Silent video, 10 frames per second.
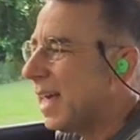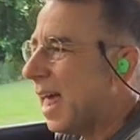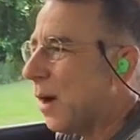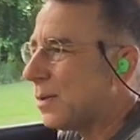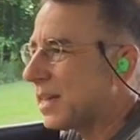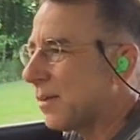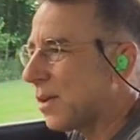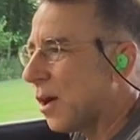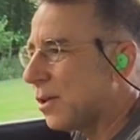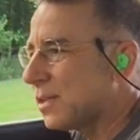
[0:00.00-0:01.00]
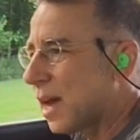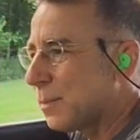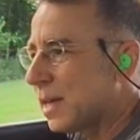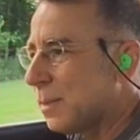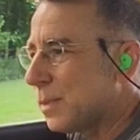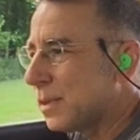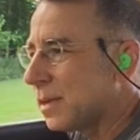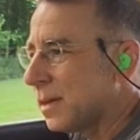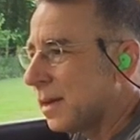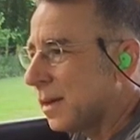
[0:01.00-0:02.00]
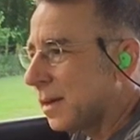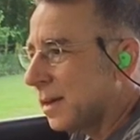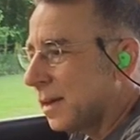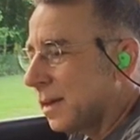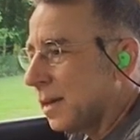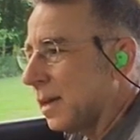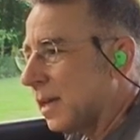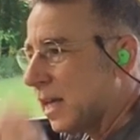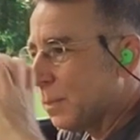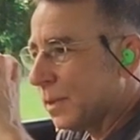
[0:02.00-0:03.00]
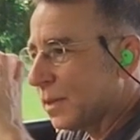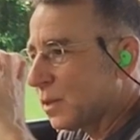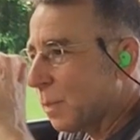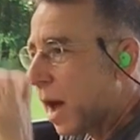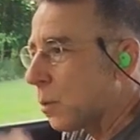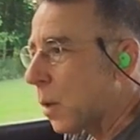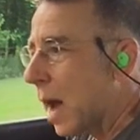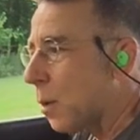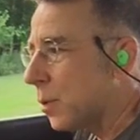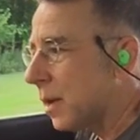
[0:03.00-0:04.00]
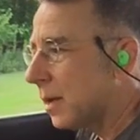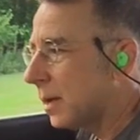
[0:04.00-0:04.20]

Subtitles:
I was having a hard time keeping the spot round,